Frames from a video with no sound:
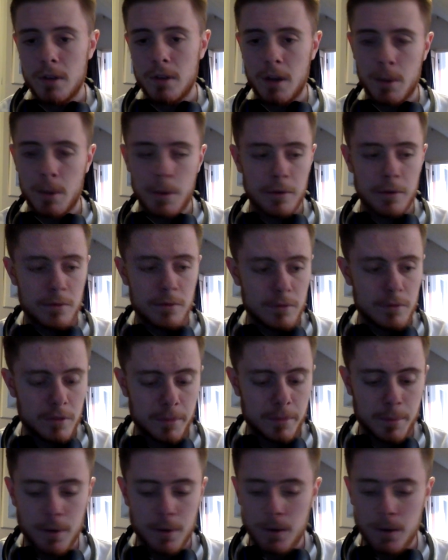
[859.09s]
I won't
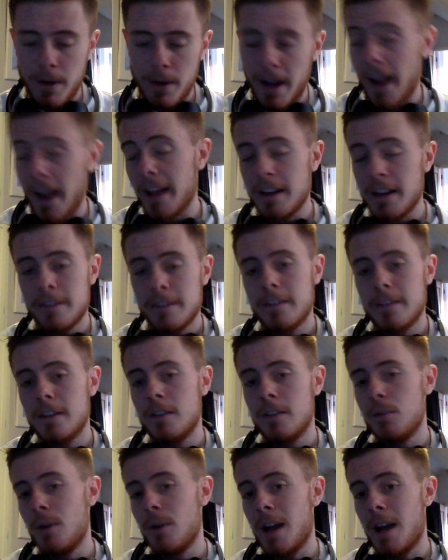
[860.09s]
spoil
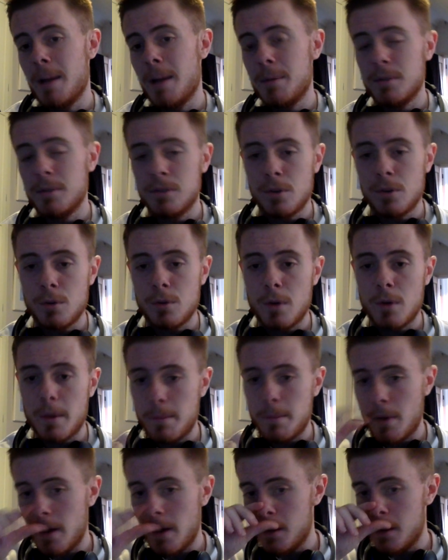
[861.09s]
anything of what happens or who I
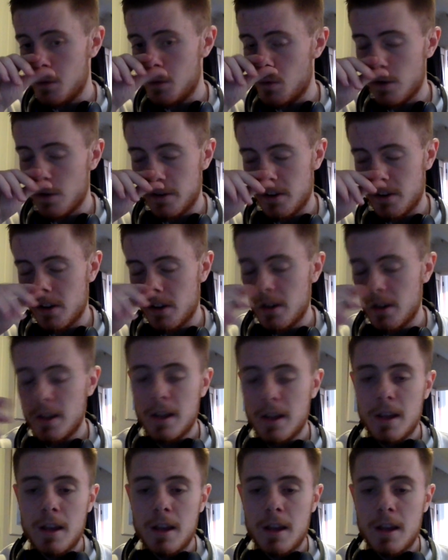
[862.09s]
buy or whatnot.